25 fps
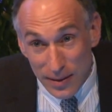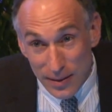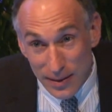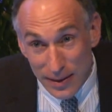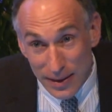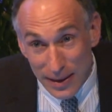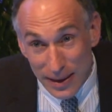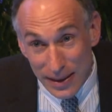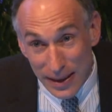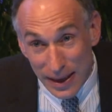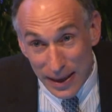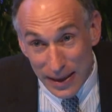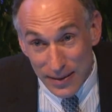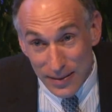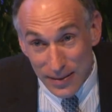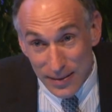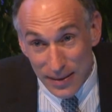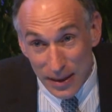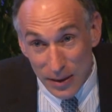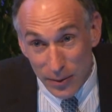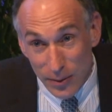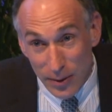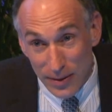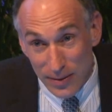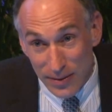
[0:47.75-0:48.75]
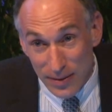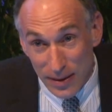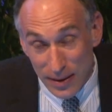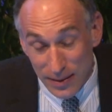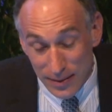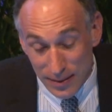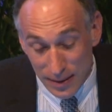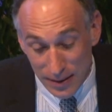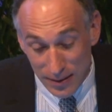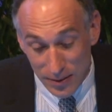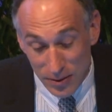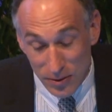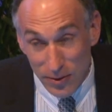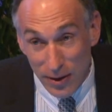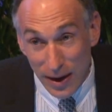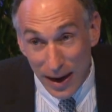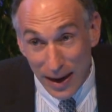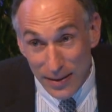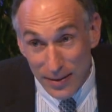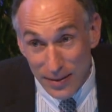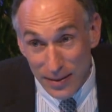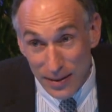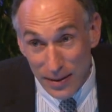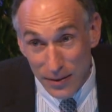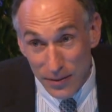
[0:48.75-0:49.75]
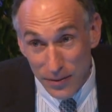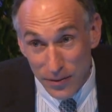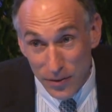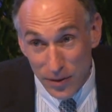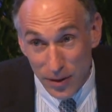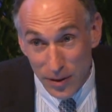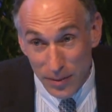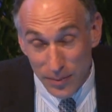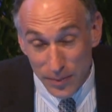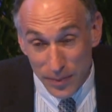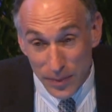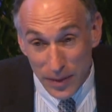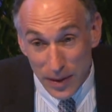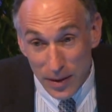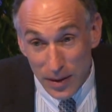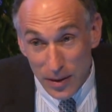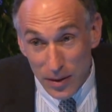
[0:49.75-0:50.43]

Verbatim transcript: D N A sequences extracted from